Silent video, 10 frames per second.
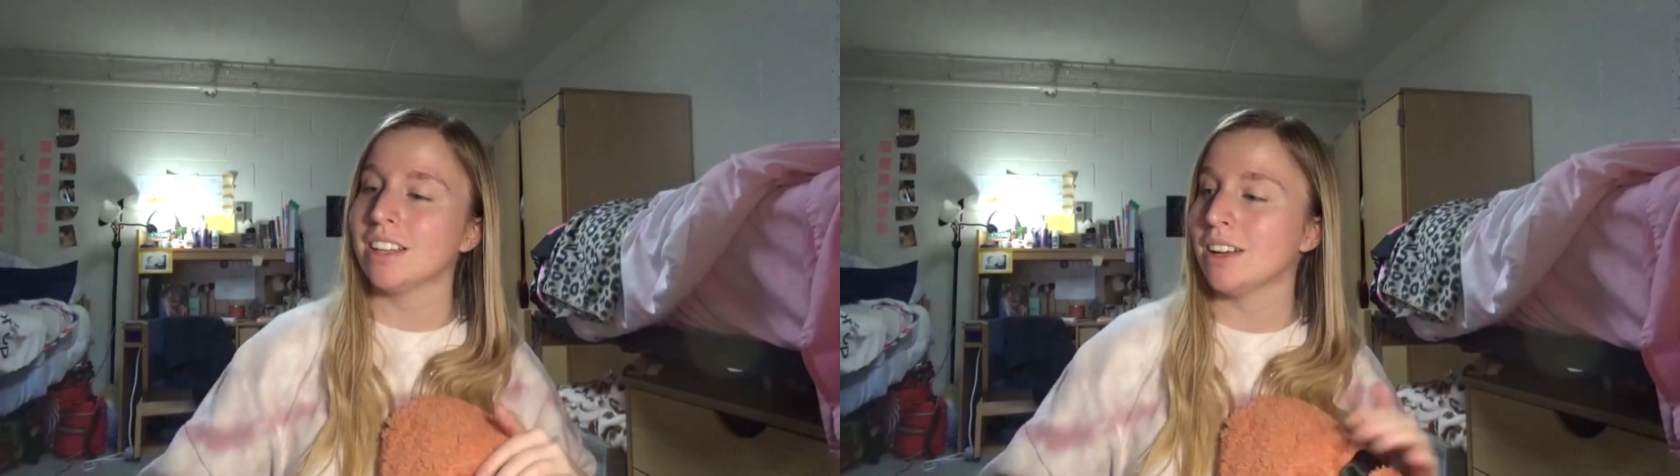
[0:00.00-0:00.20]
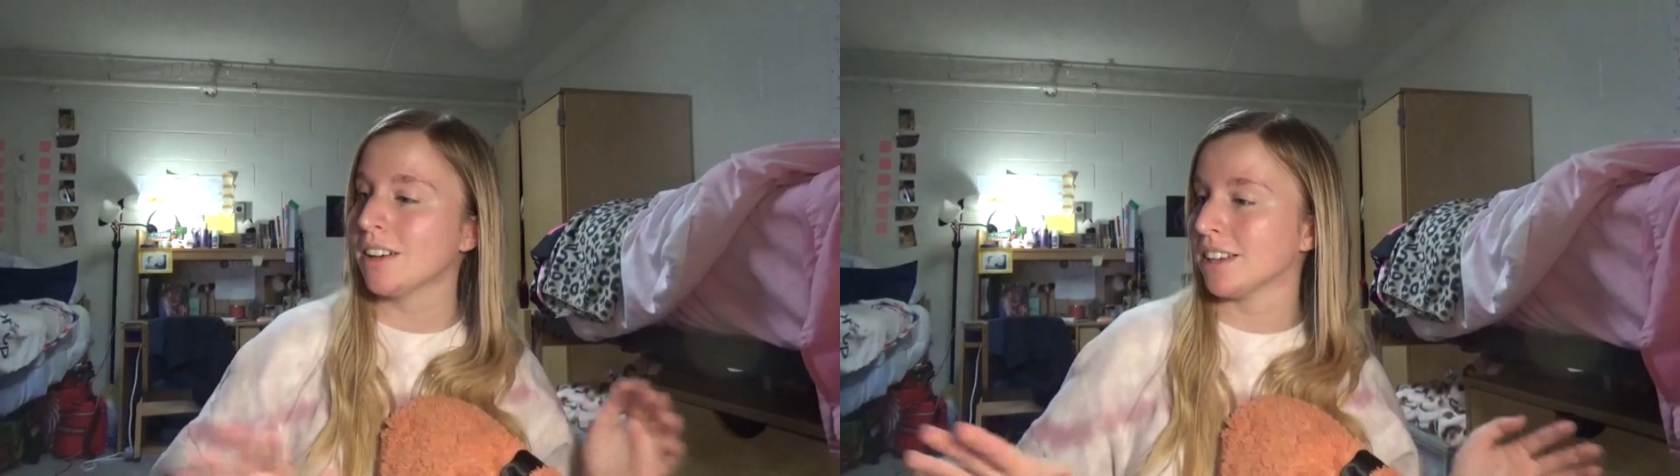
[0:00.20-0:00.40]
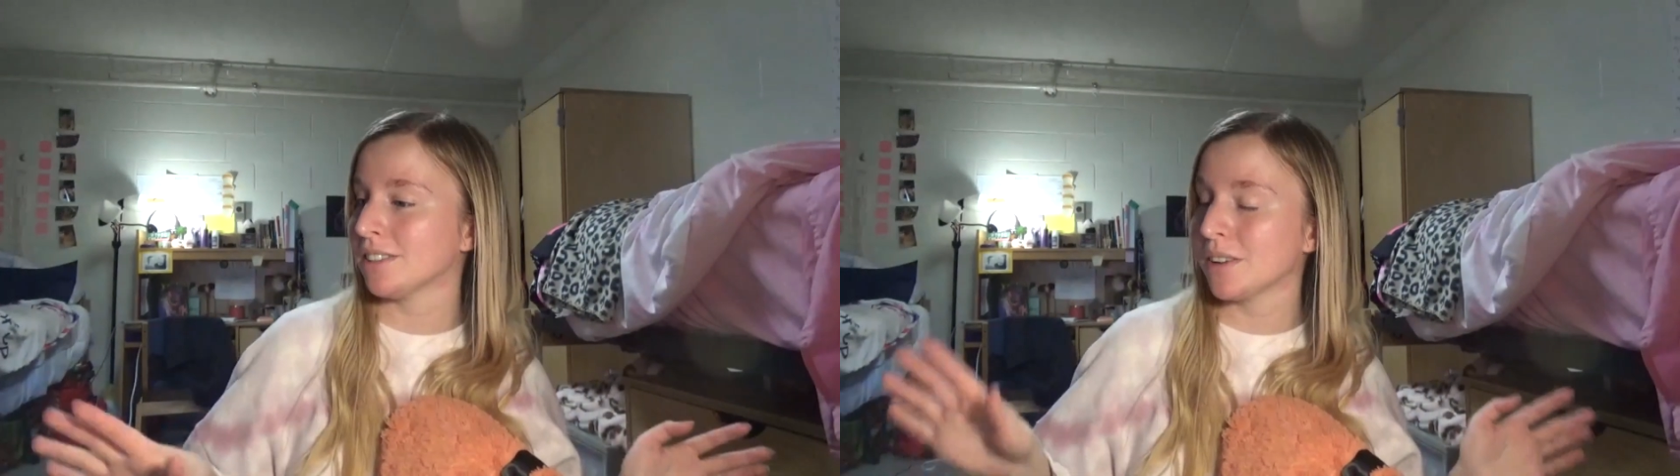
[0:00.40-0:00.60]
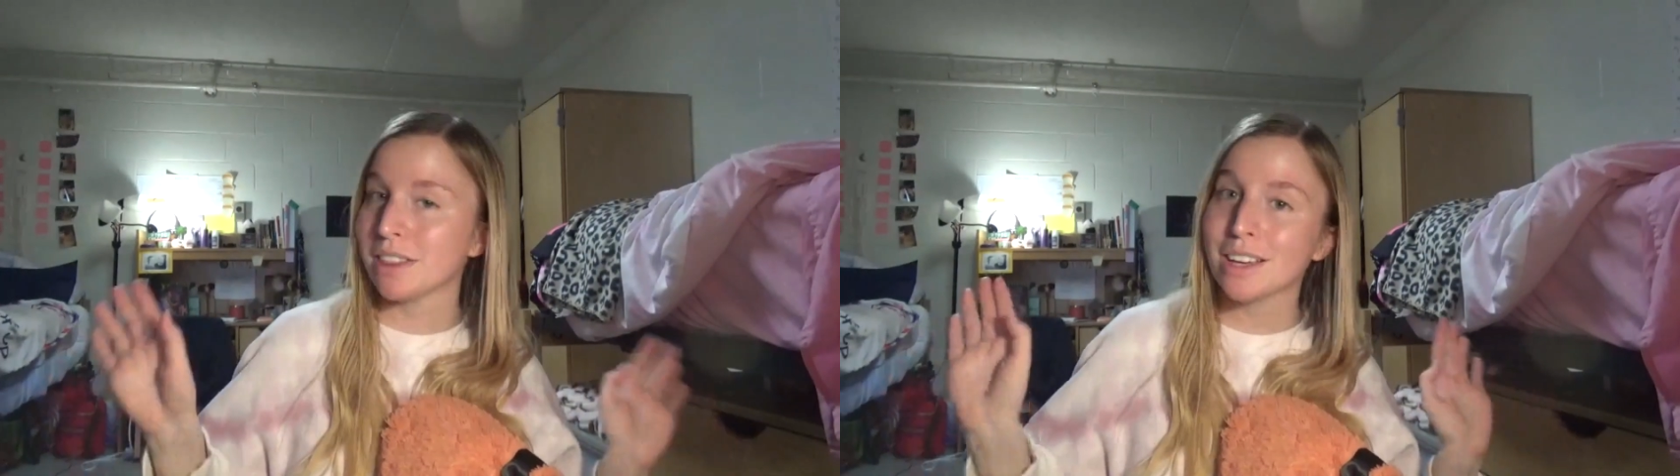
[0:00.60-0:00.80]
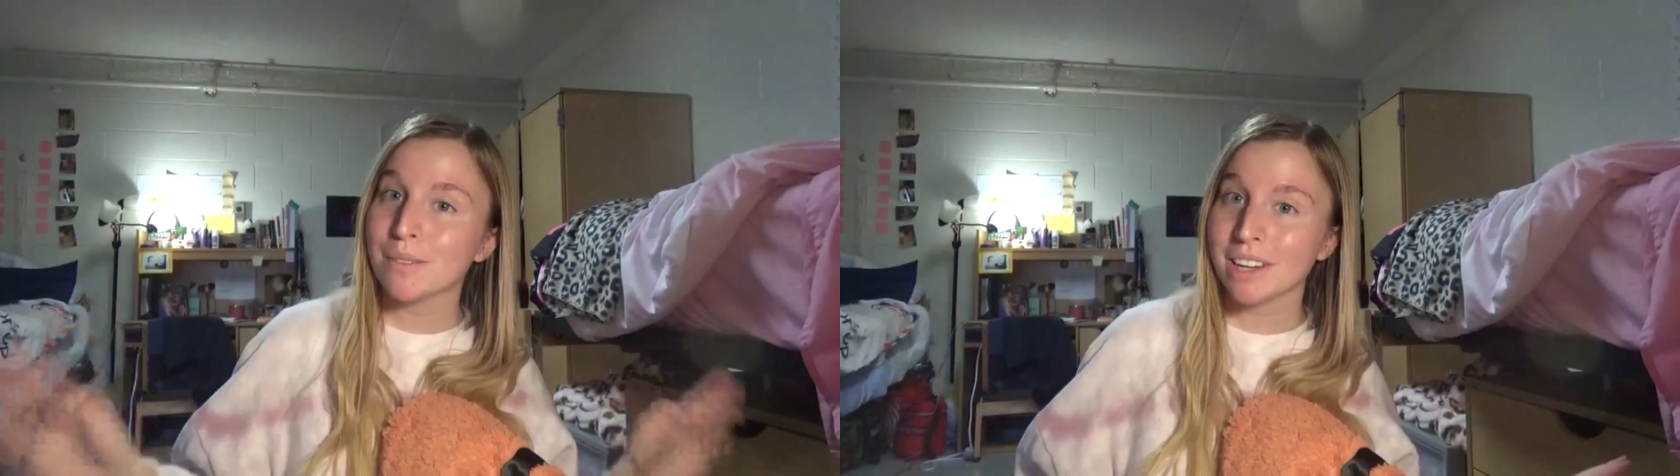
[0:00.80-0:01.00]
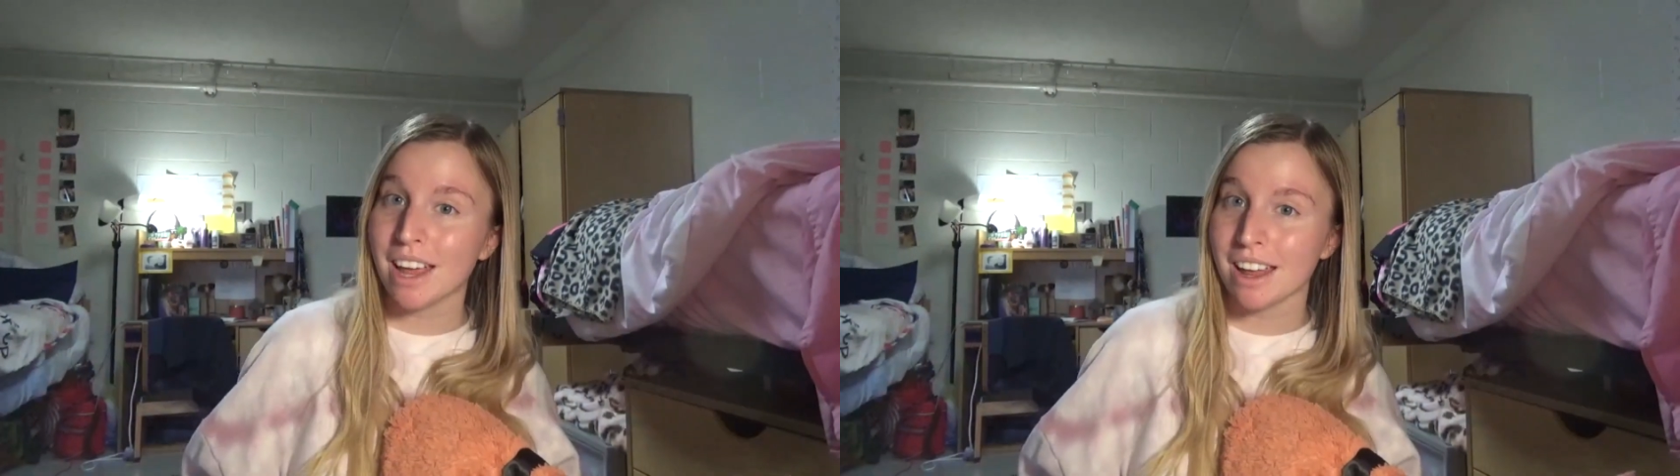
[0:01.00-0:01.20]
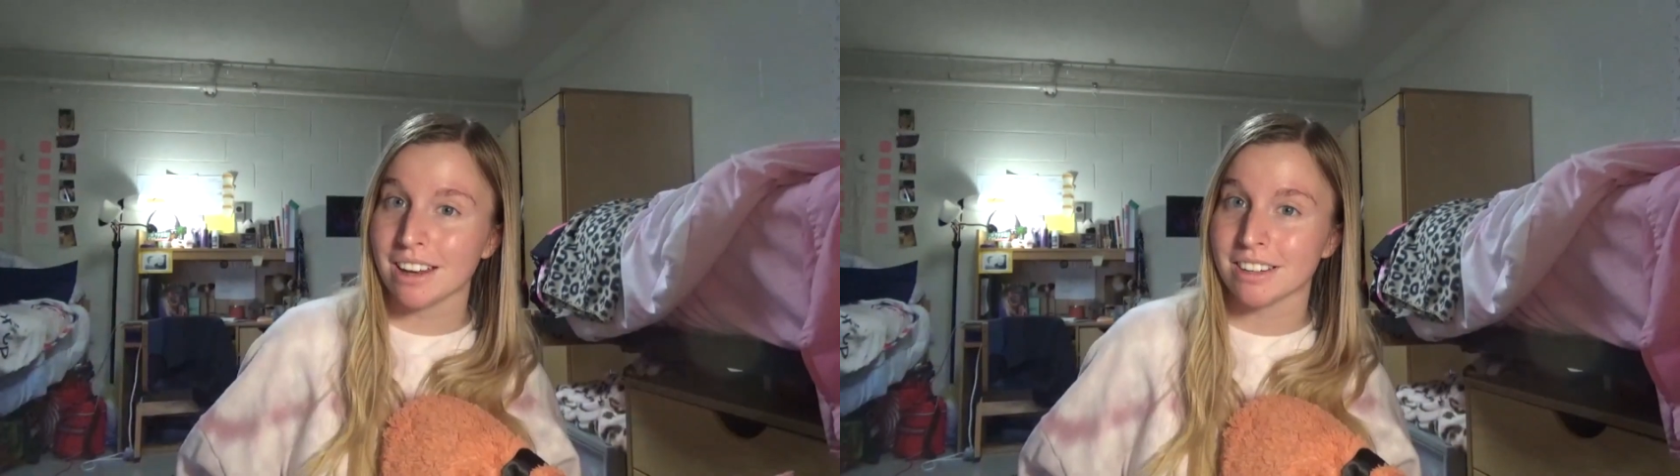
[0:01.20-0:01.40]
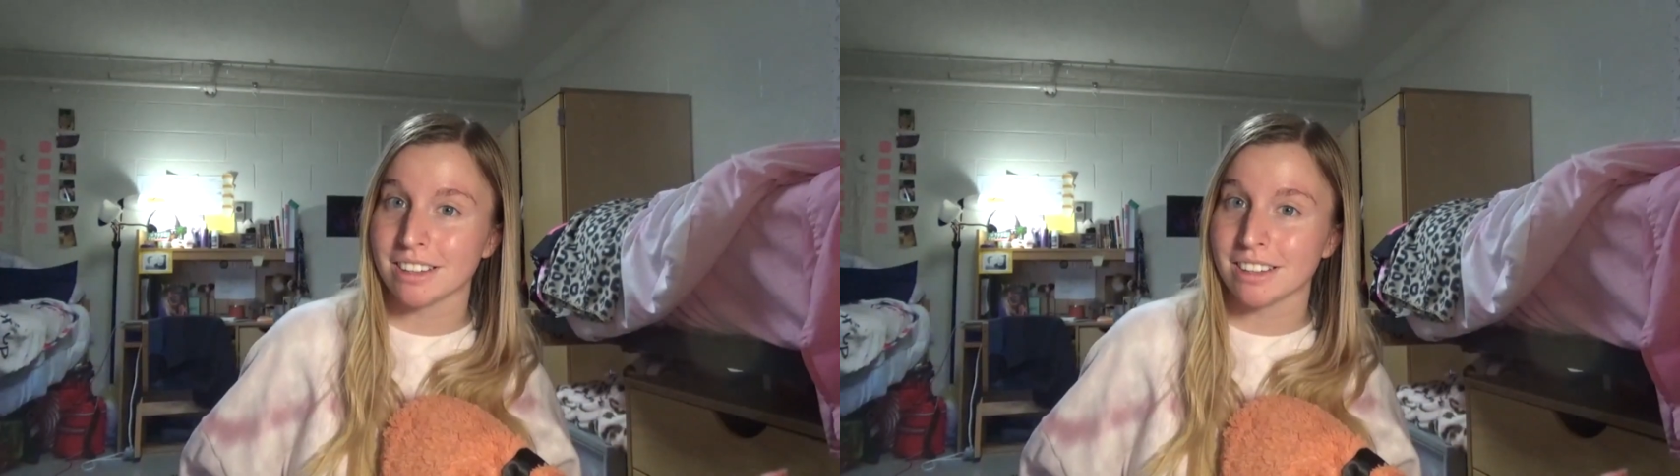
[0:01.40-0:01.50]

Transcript: Okay, so I think I'm gonna end